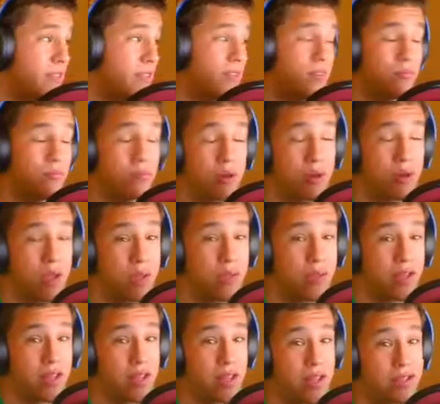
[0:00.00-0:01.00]
in pro
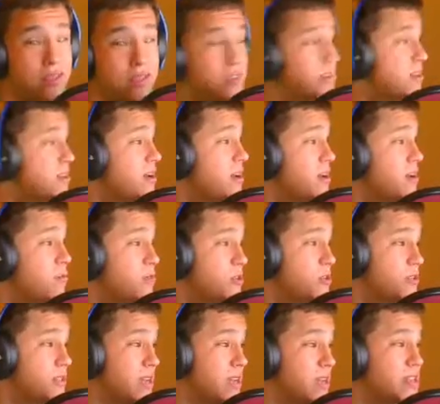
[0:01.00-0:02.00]
gaming leagues,
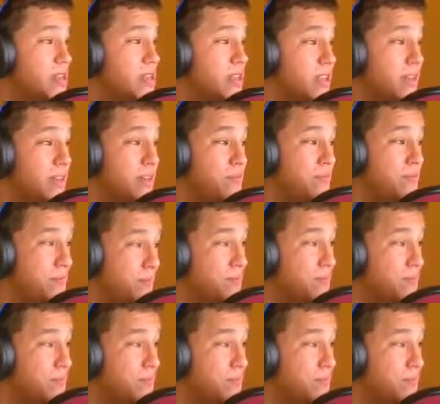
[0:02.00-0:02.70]
which is actually